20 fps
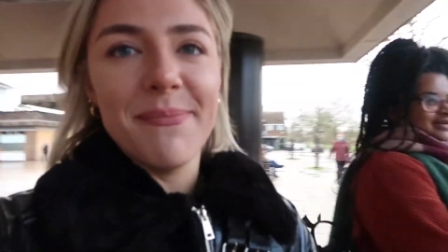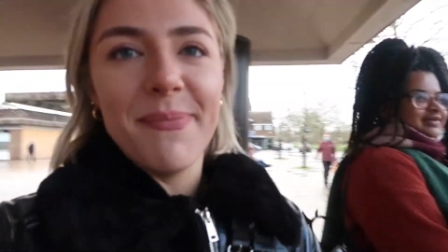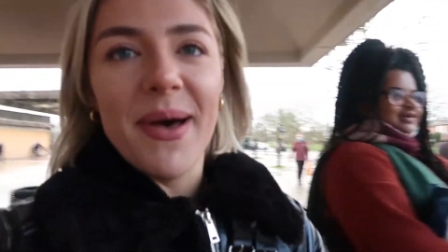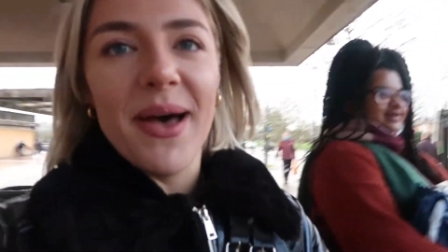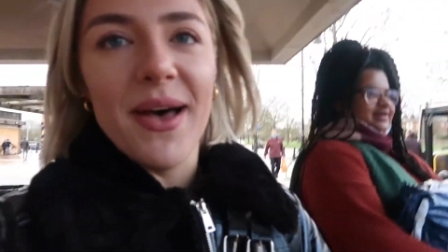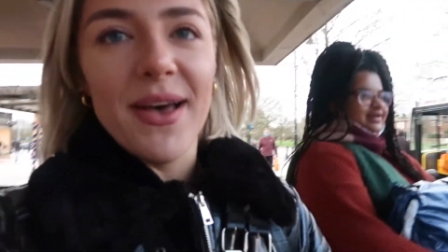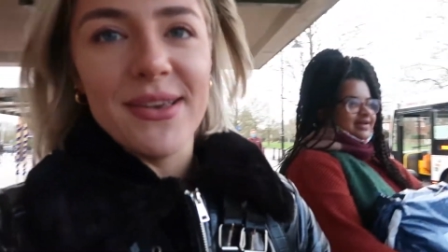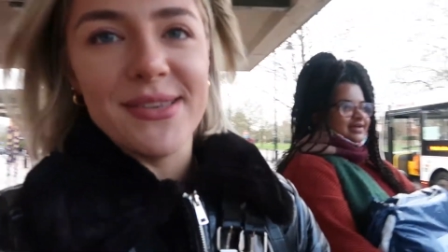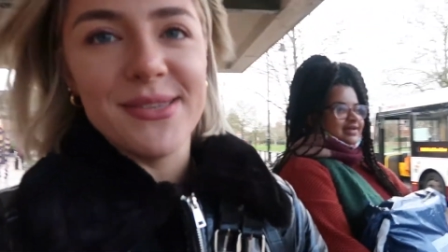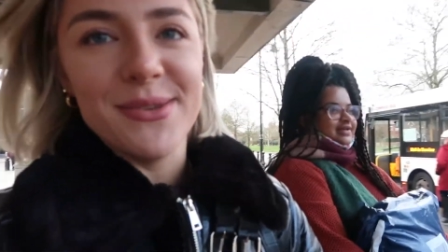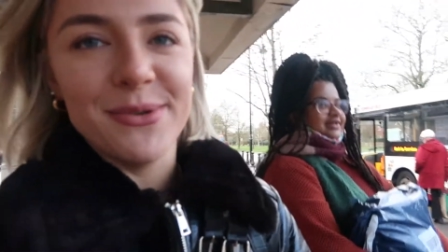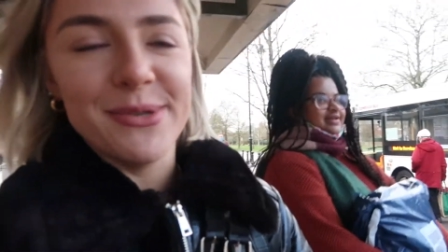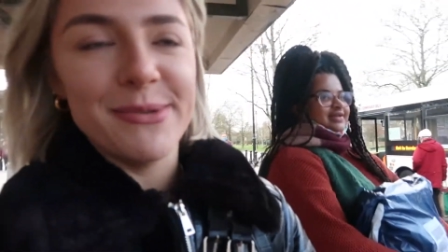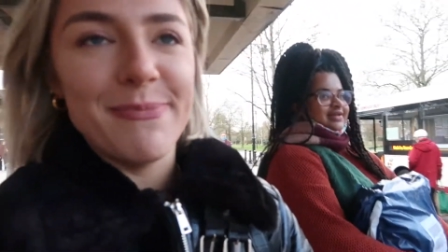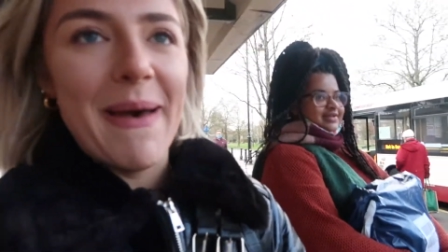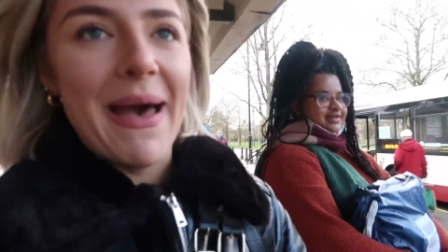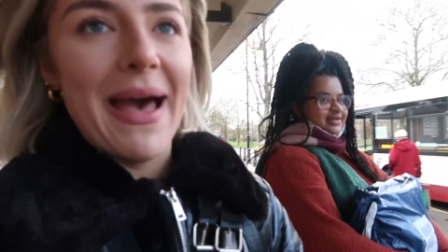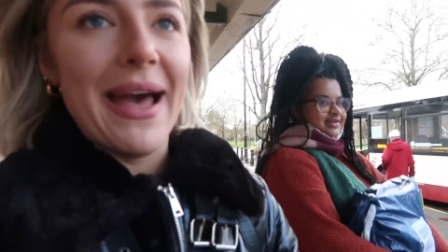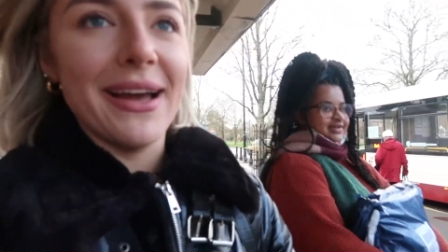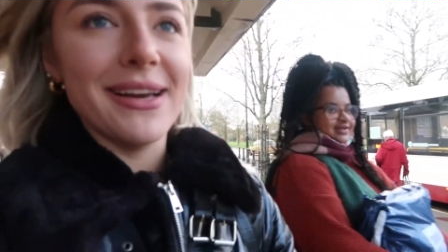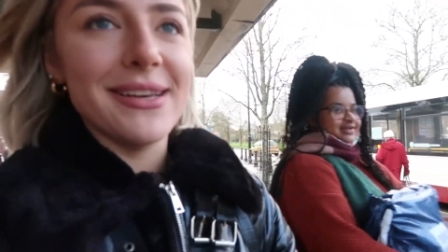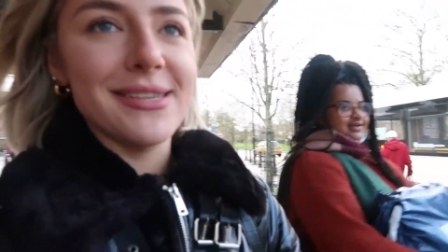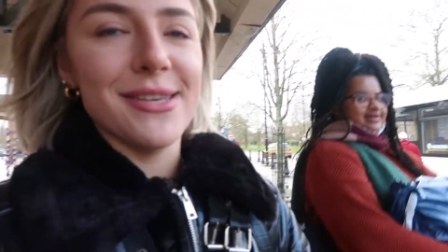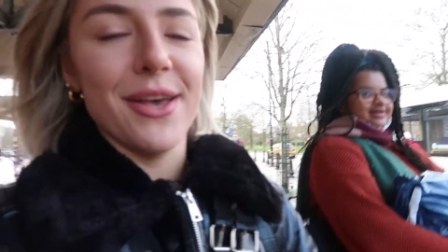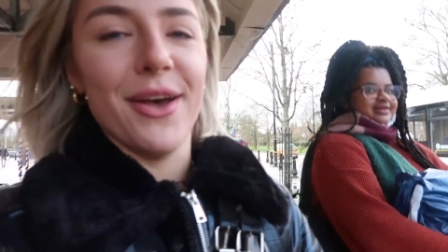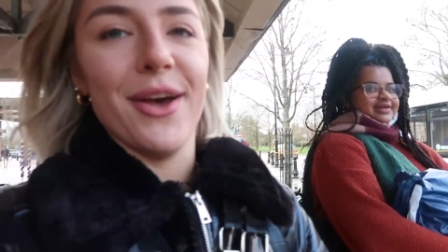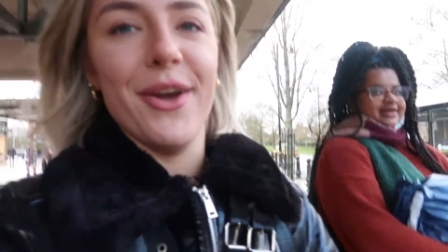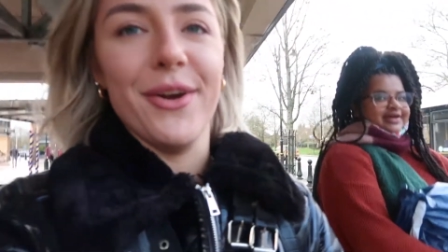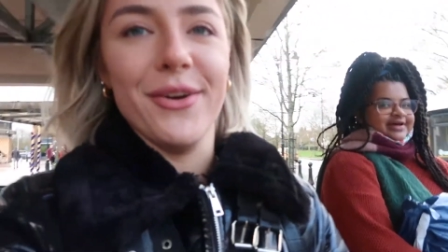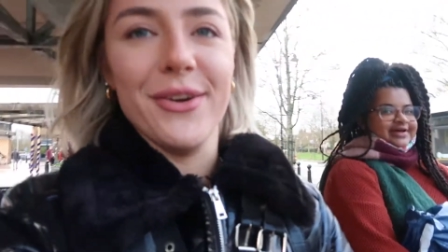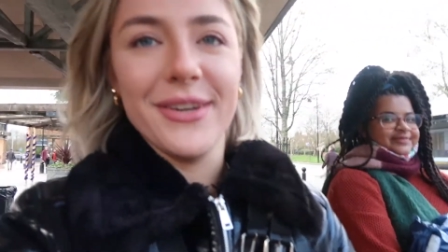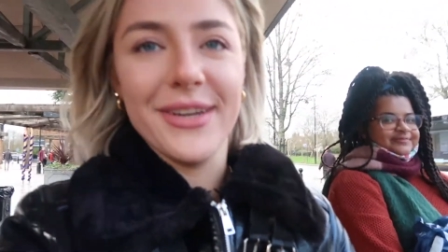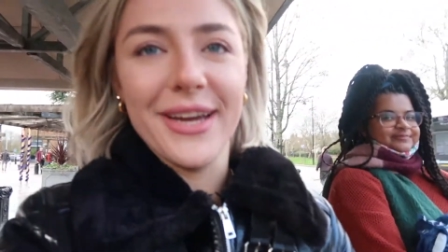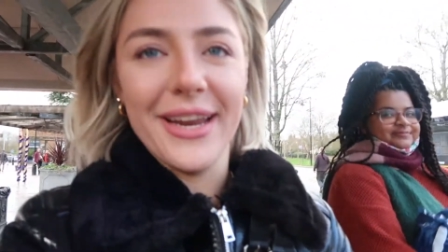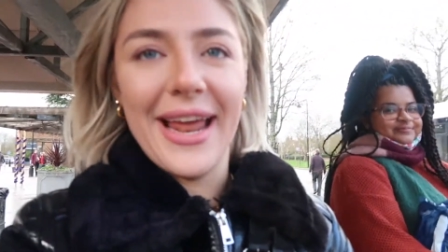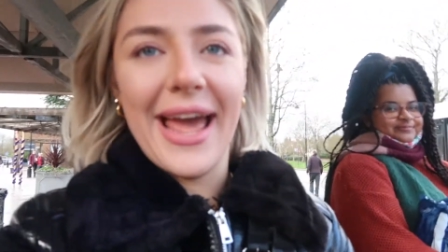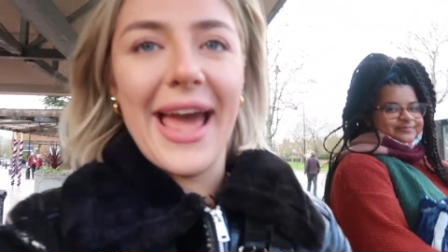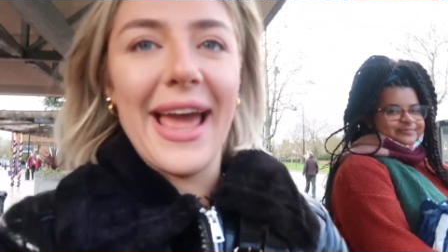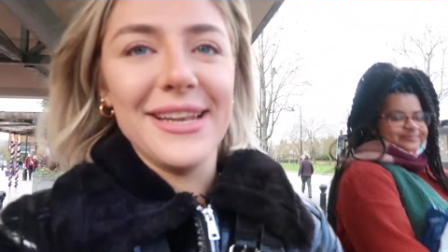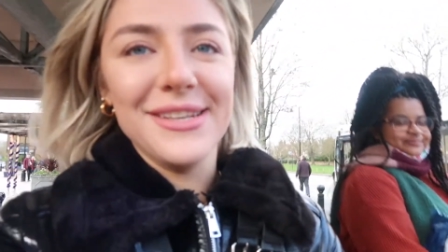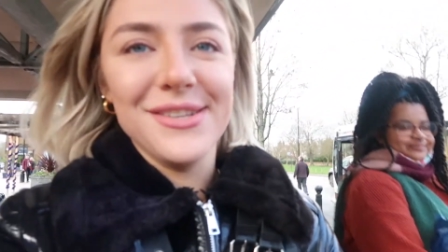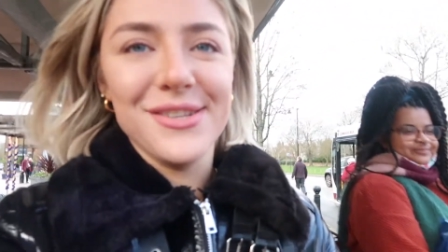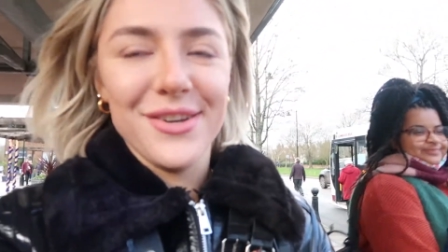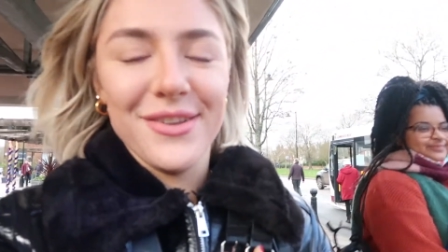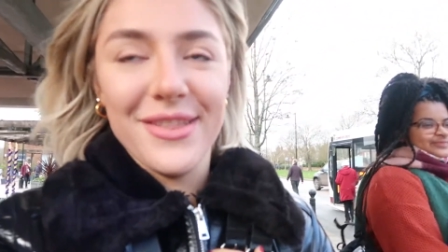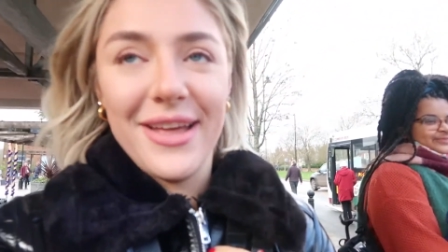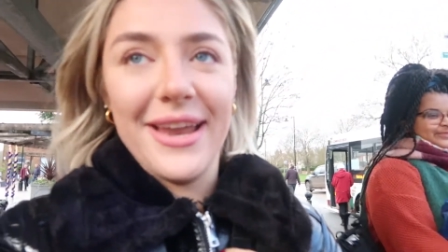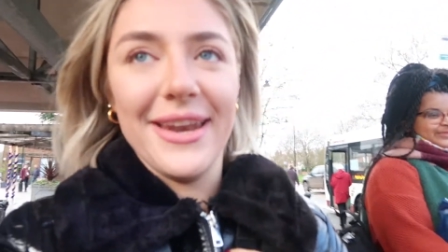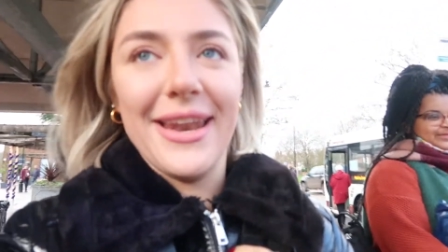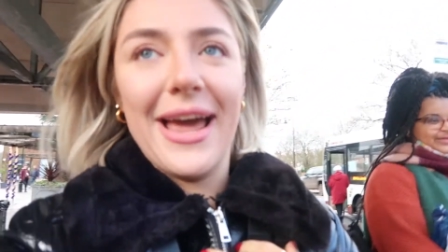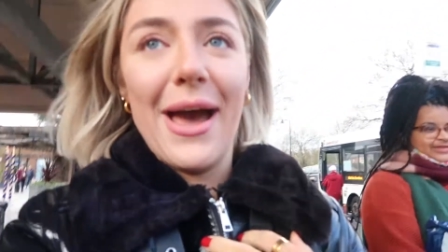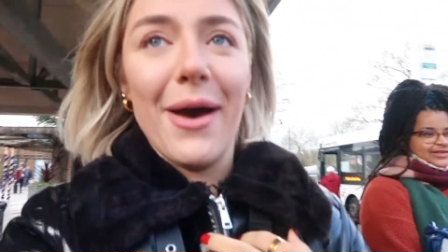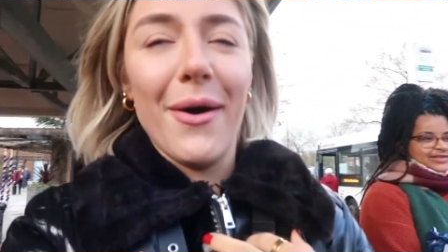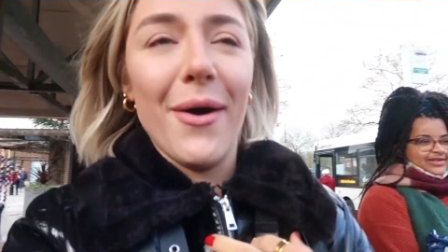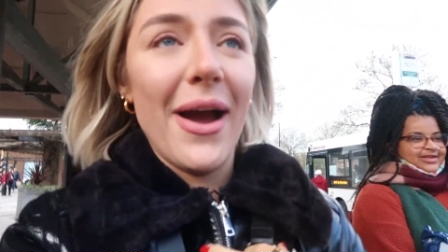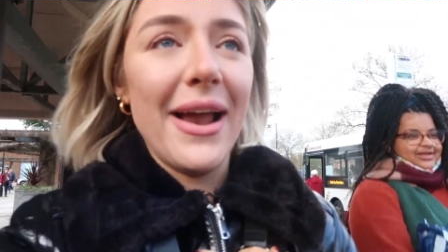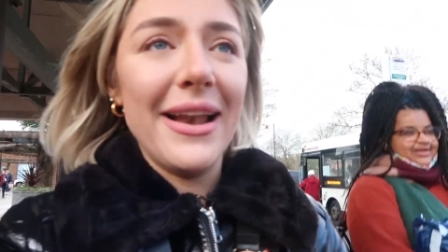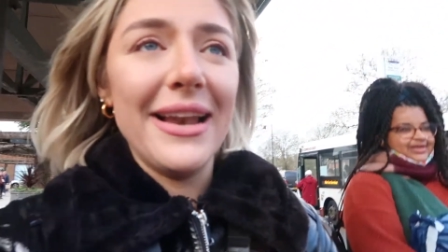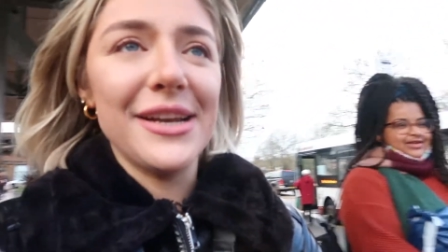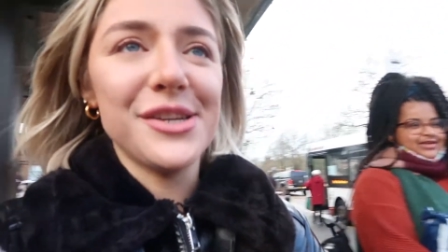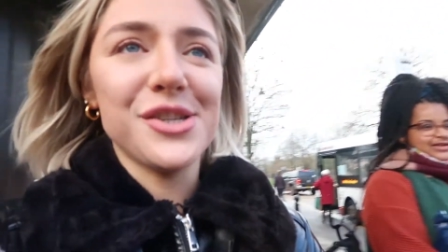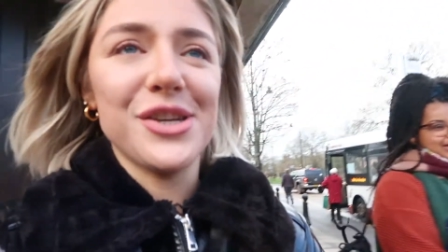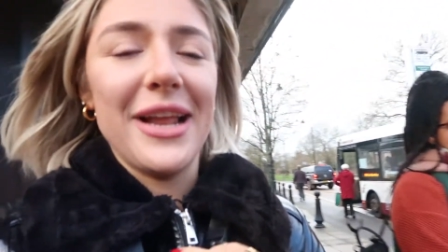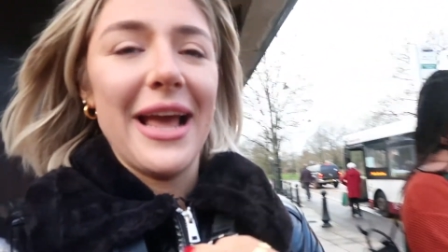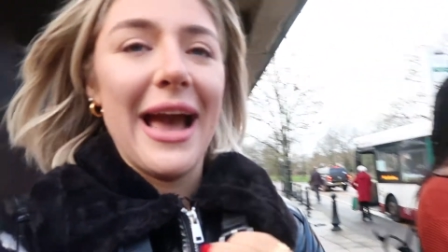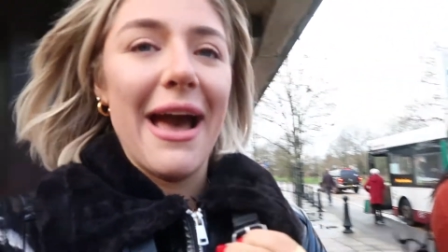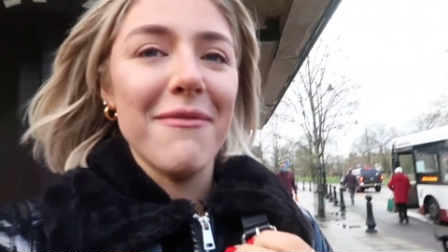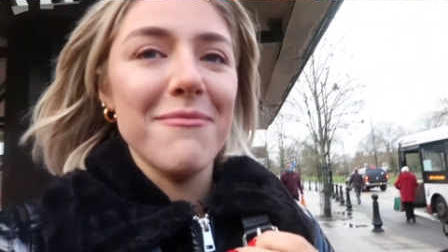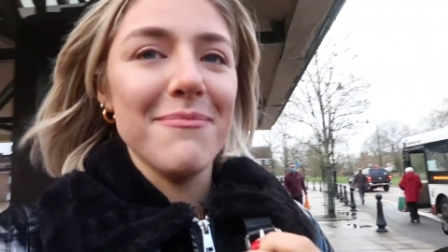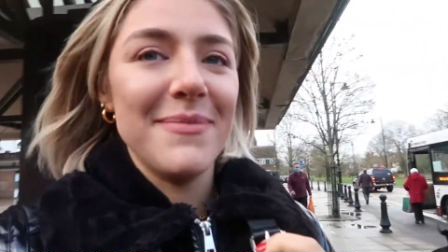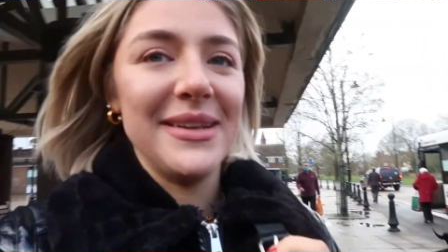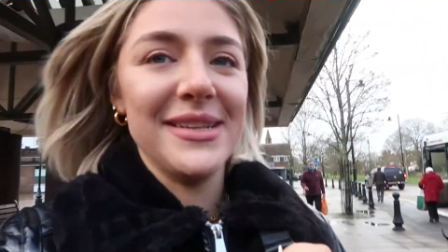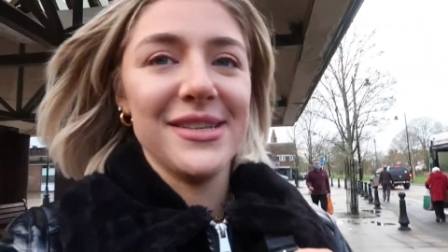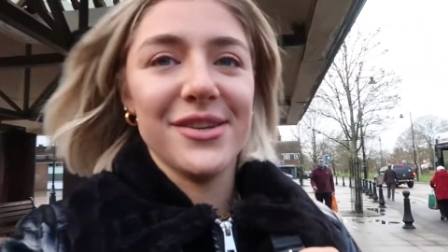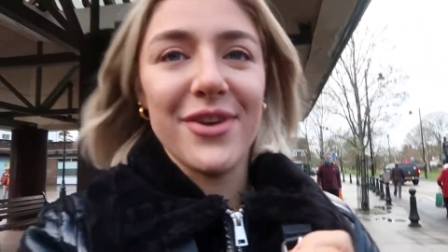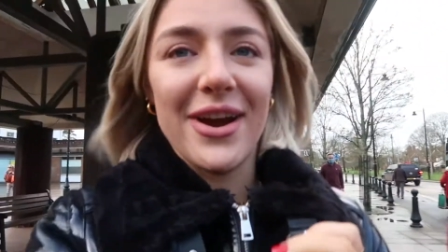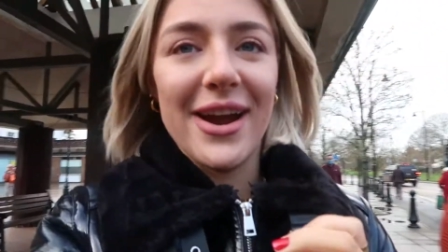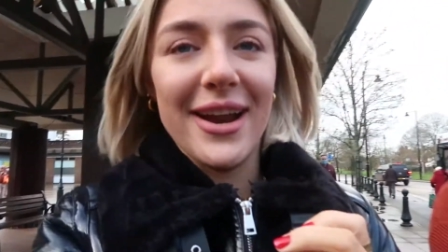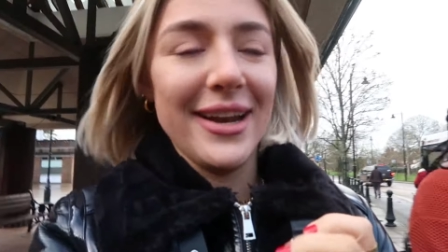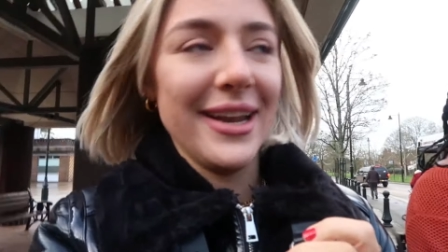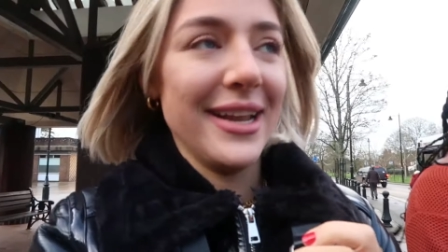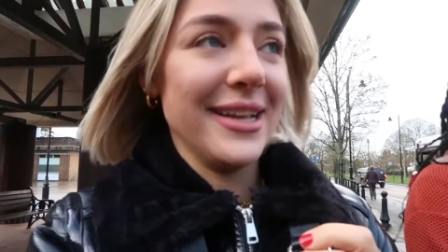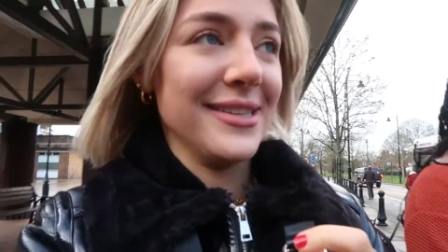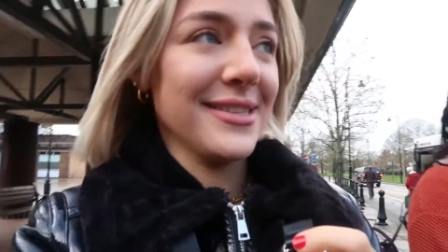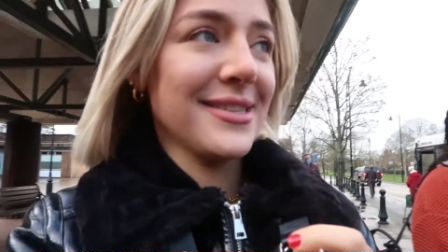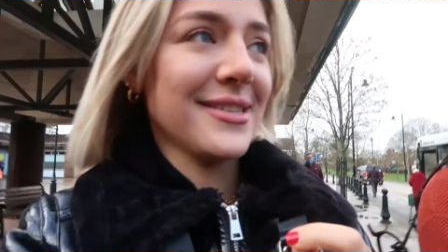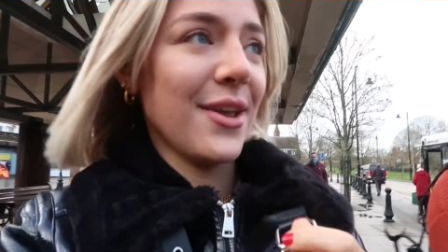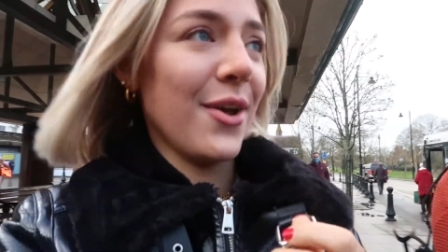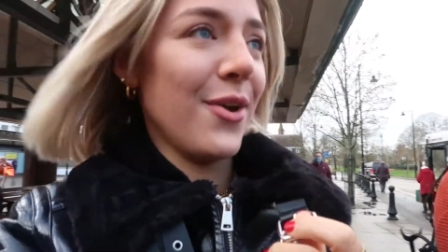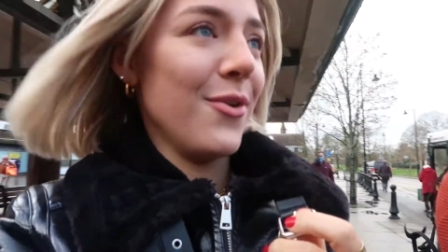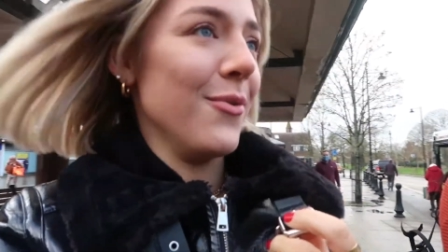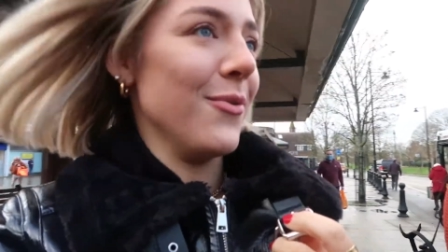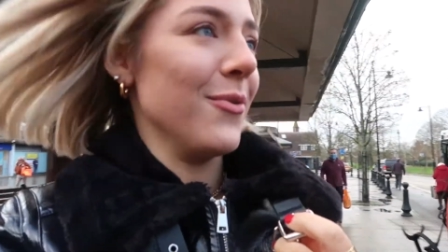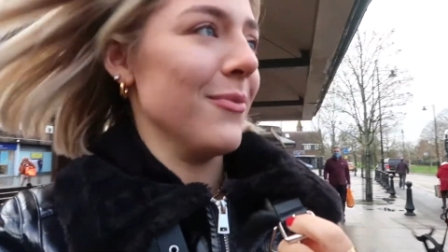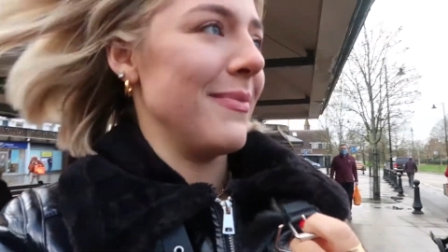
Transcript: some parcels back, so I'm gonna head and do that now. I literally haven't been to Cranleigh in so